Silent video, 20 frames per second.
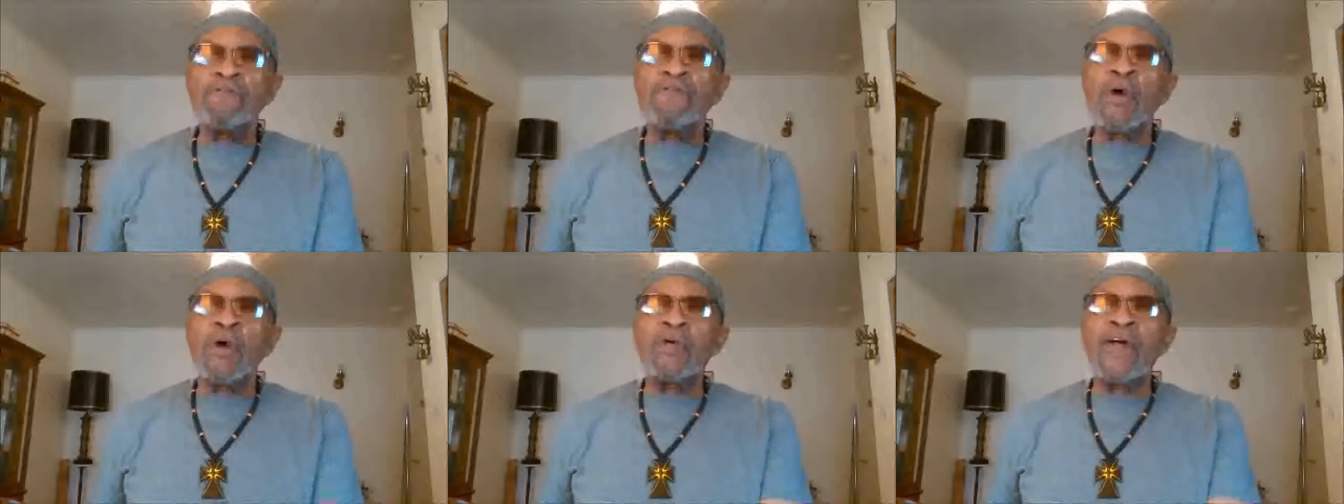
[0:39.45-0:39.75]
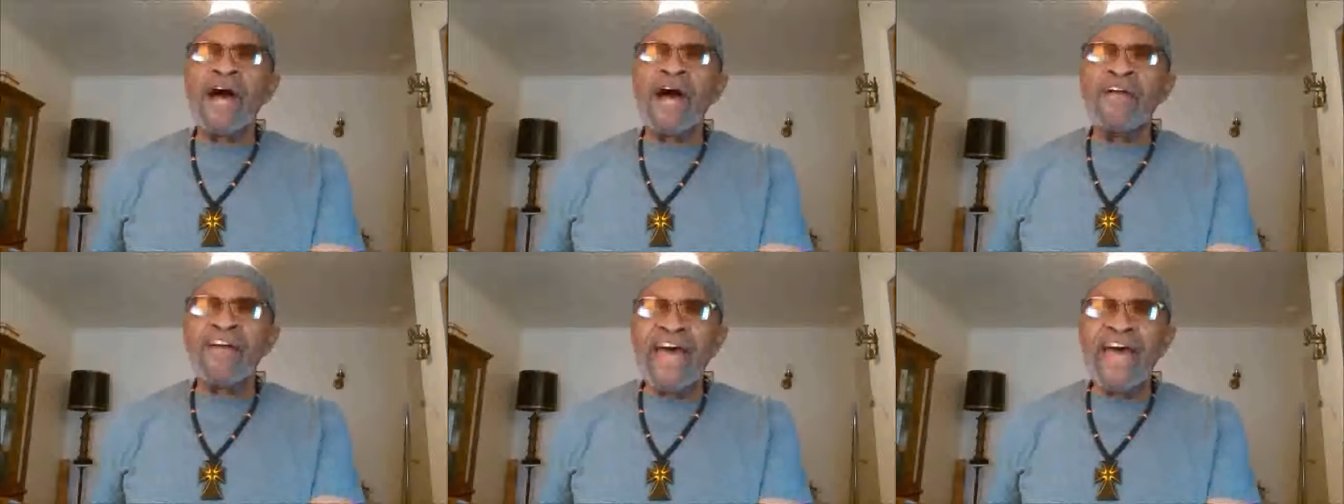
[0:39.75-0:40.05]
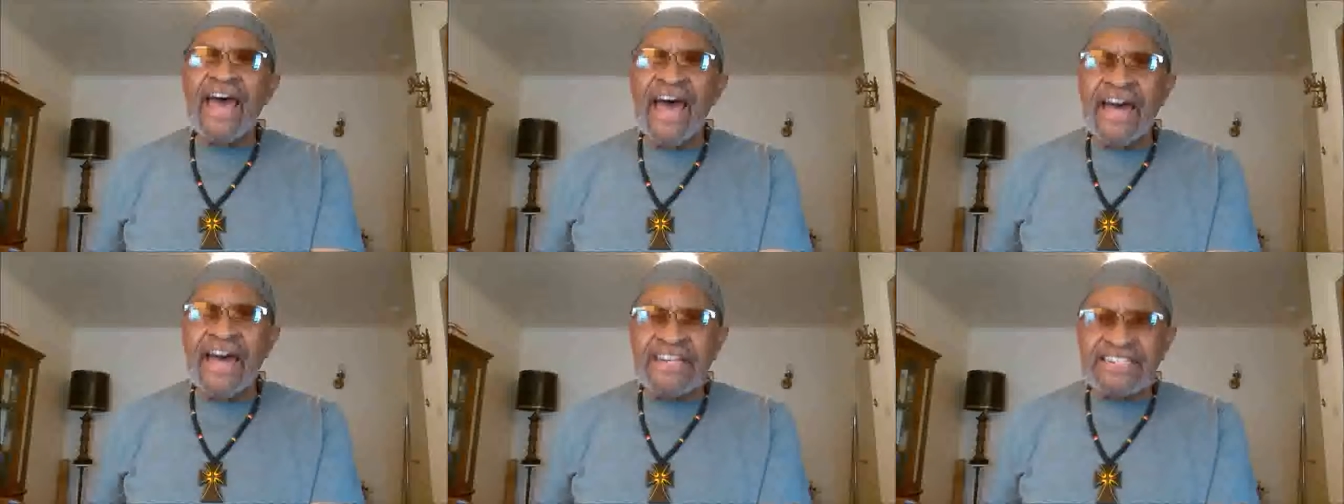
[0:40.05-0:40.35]
for our
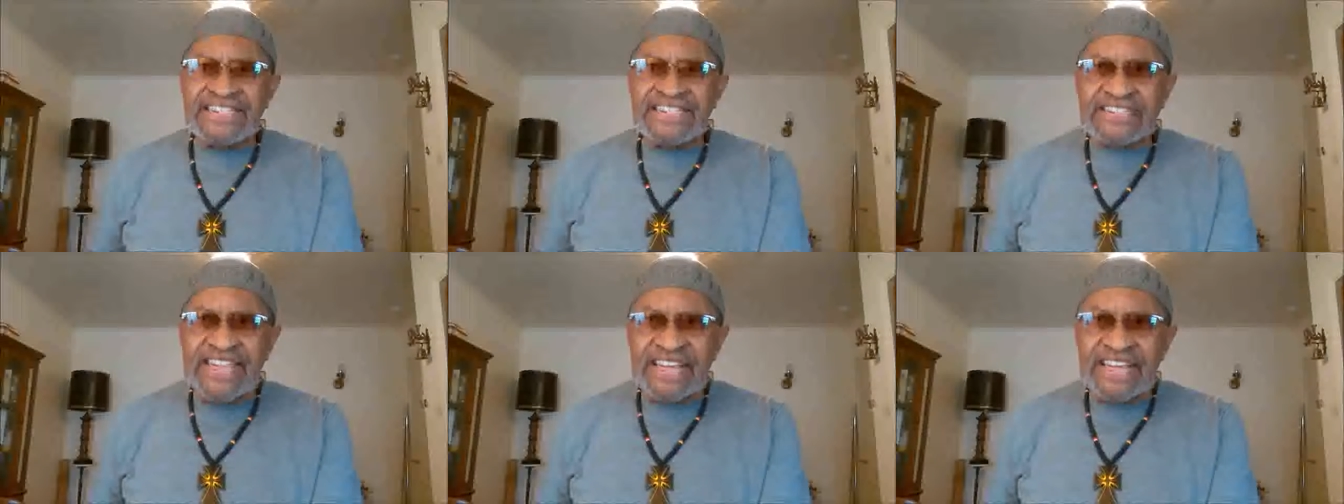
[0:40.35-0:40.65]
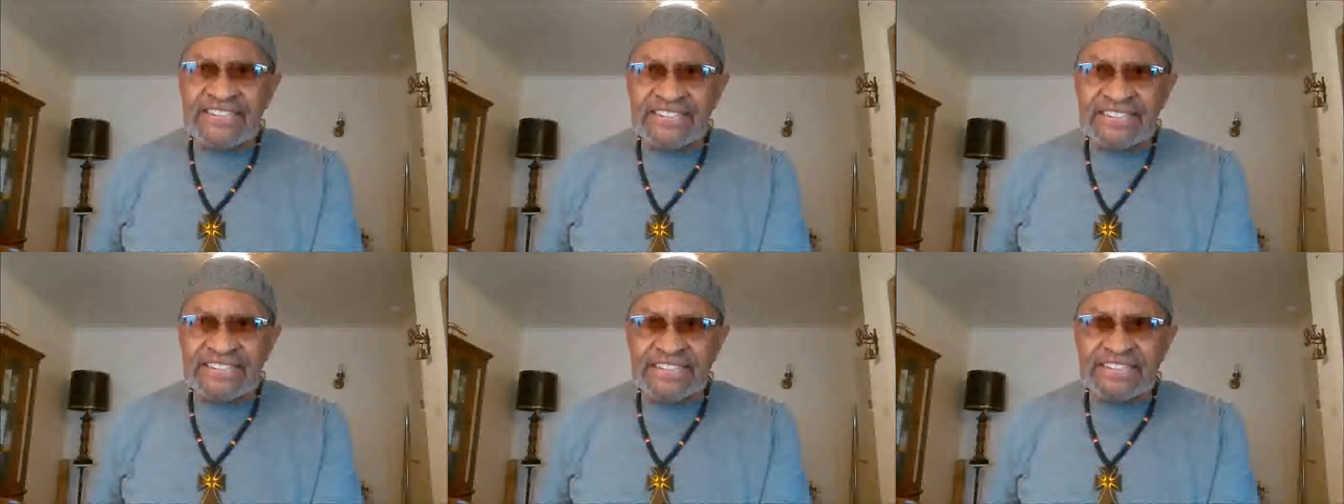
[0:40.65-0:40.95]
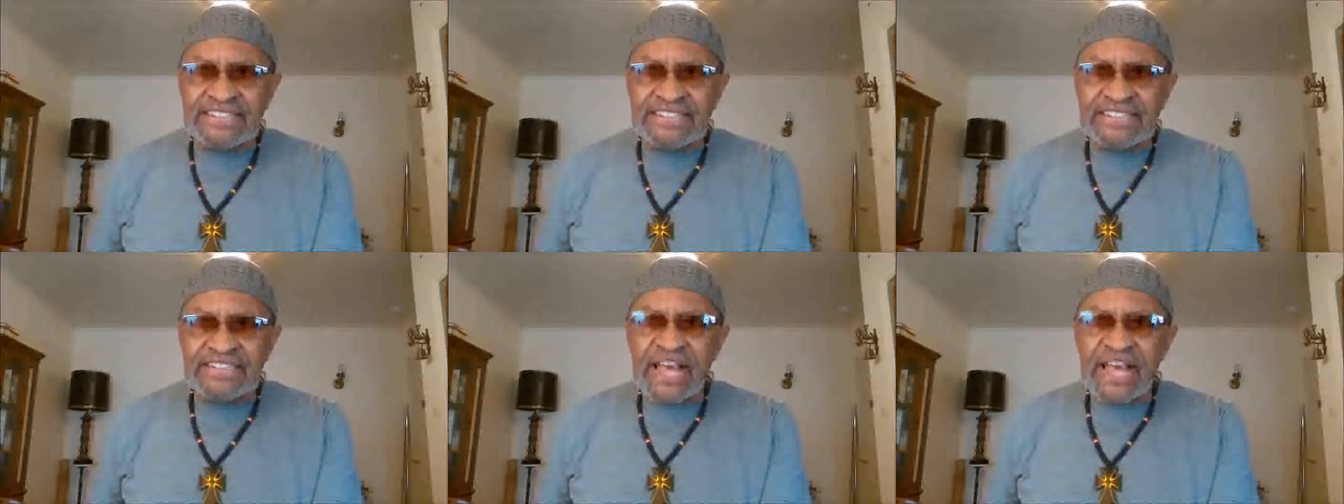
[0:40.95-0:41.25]

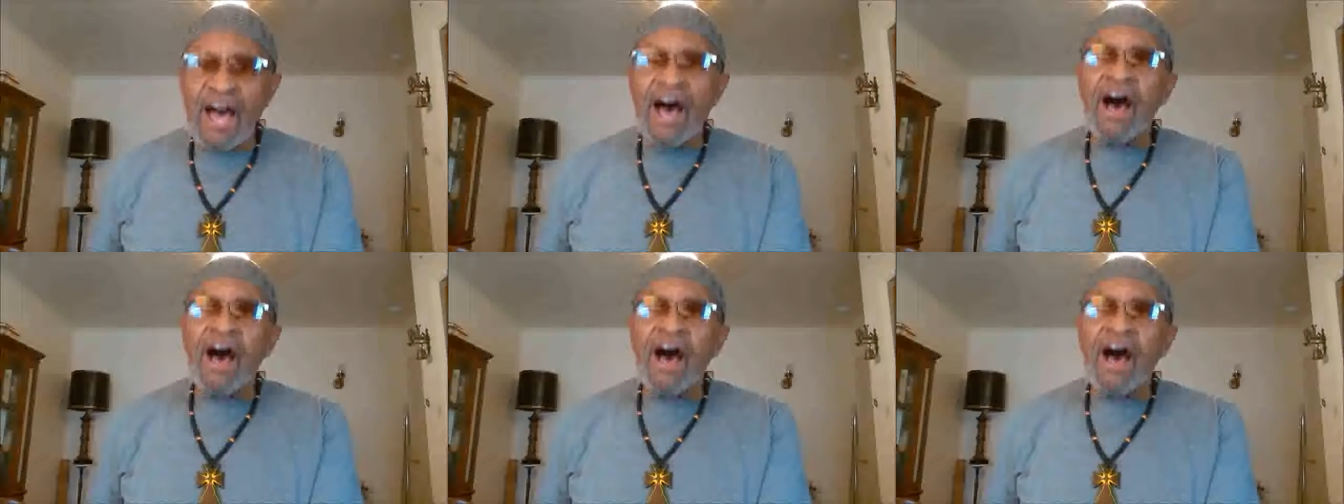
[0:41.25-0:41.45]
ancestors